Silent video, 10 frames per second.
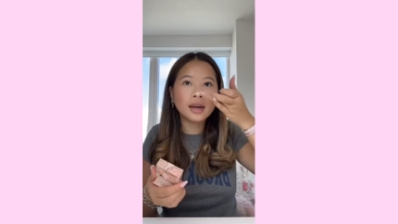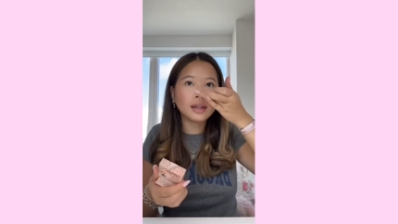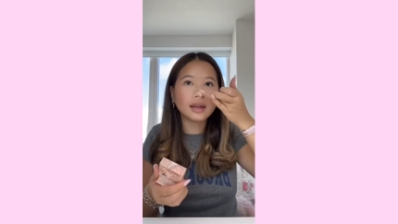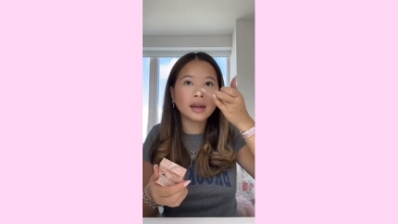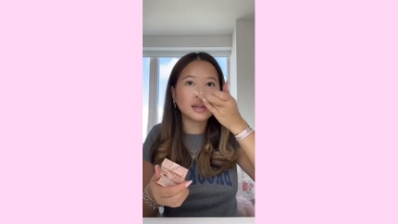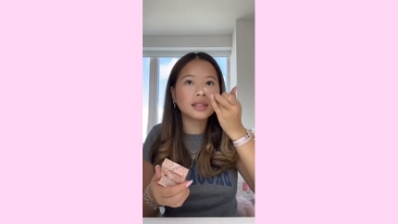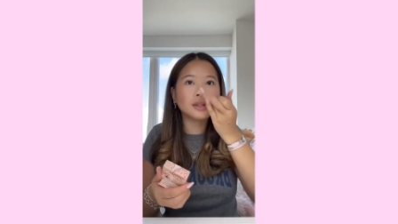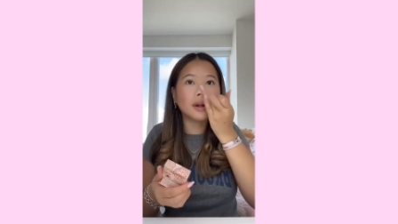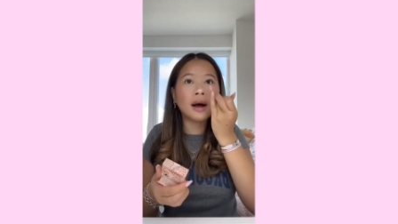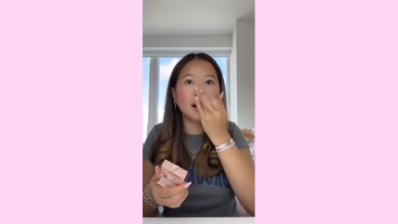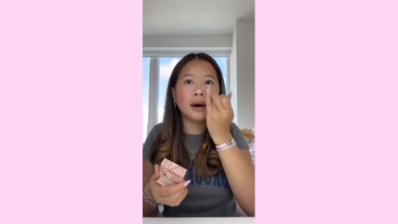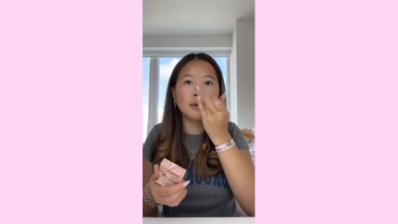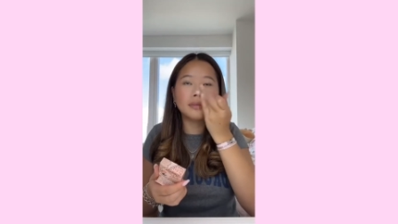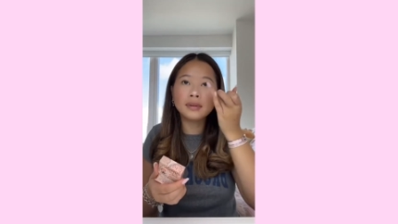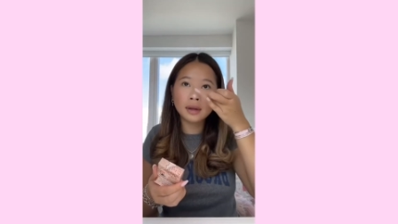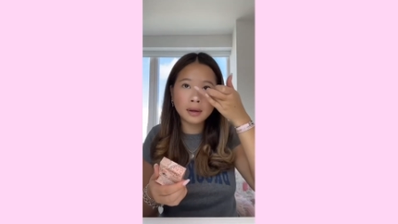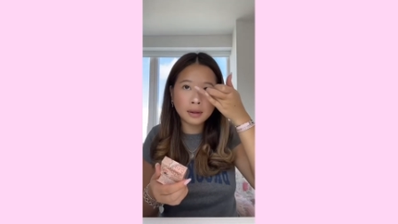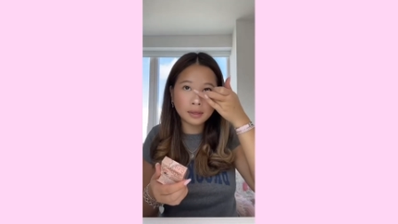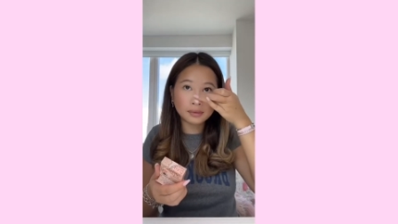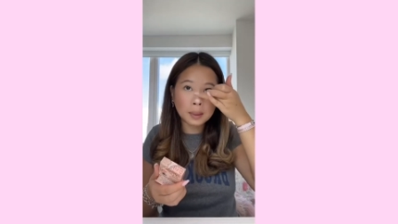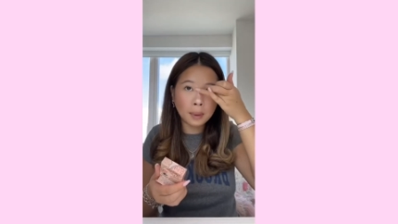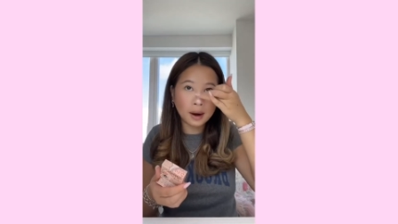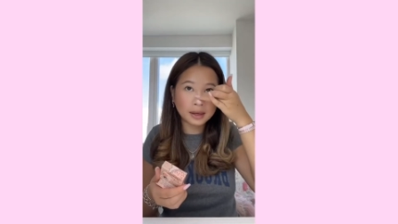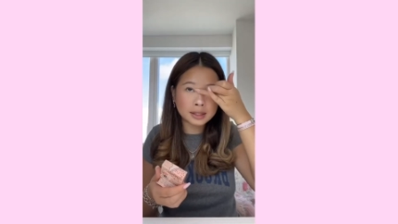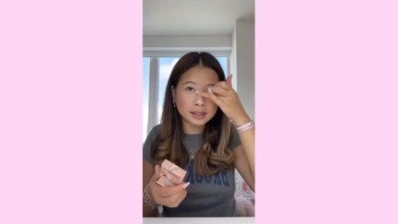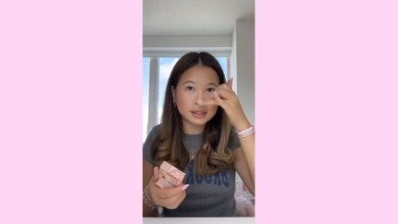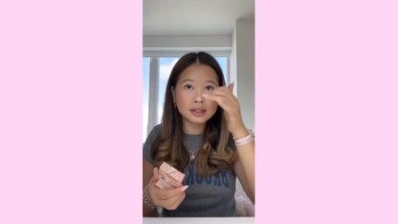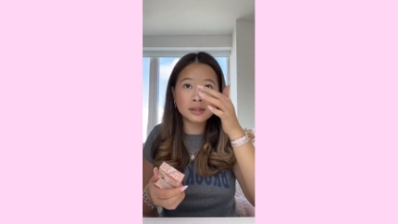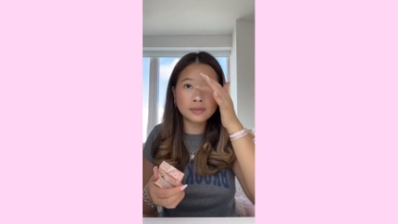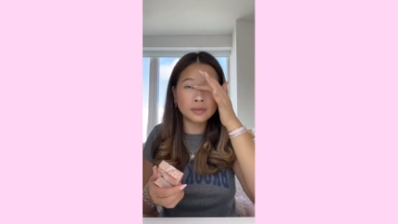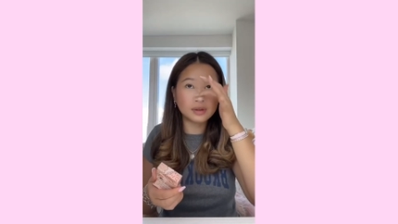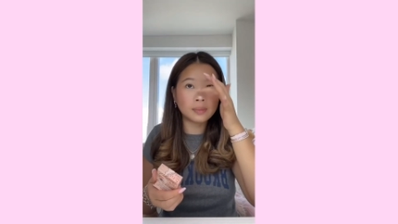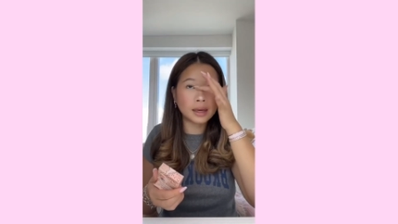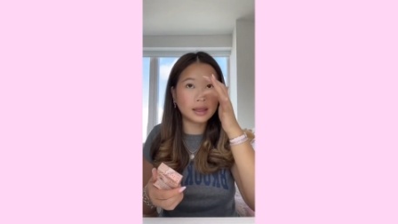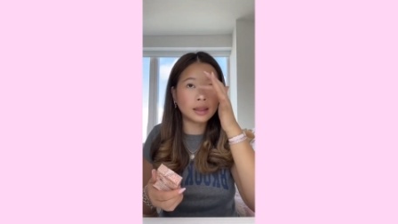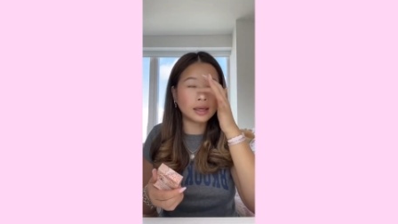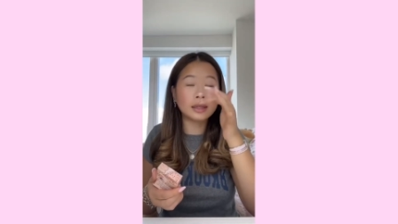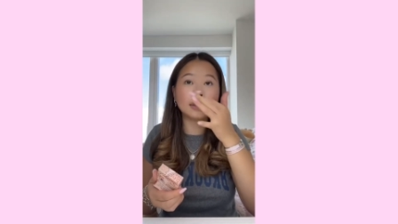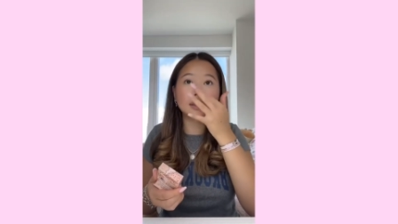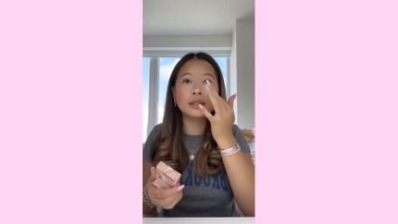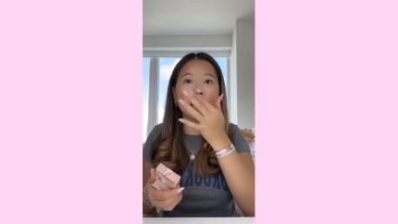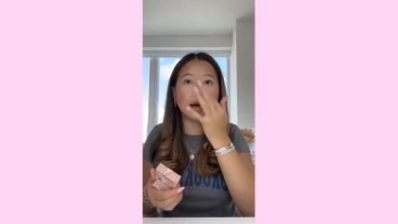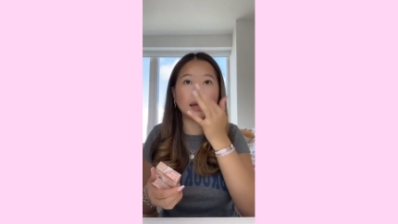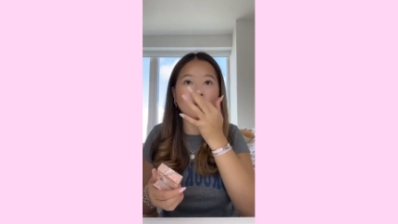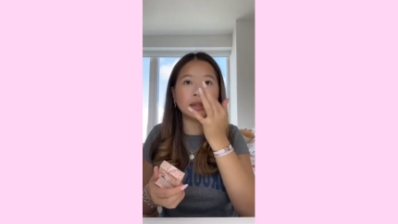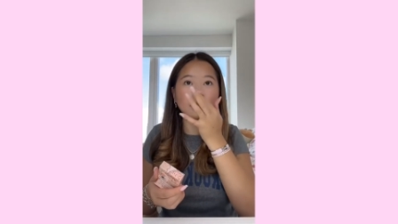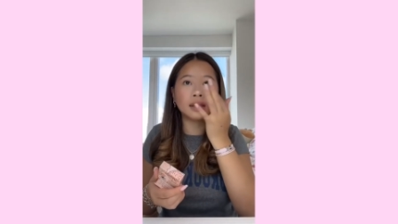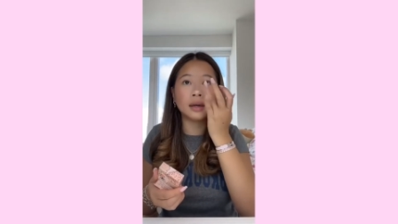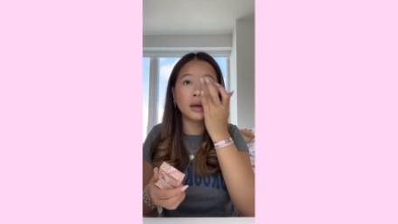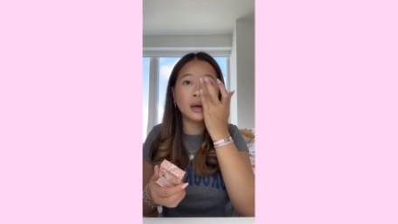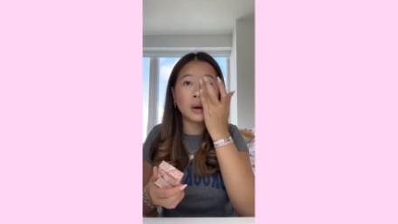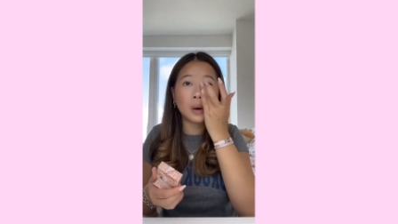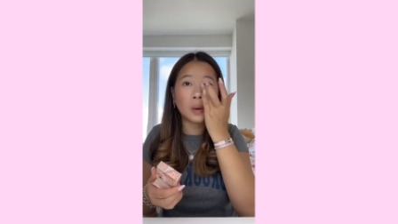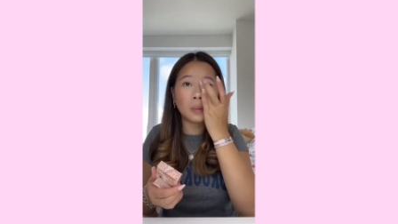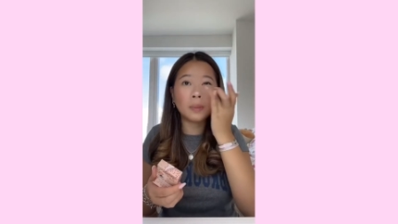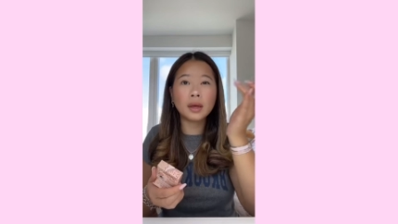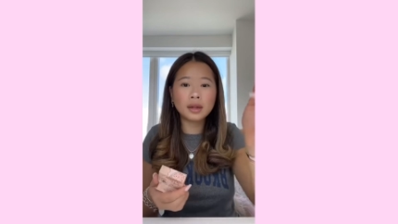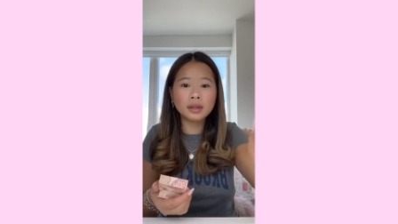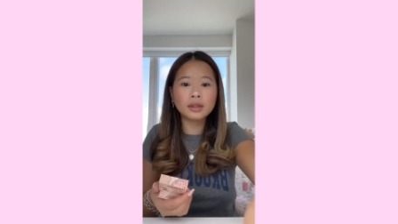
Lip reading: Like, I still have 3 boxes full of my things that I need to open.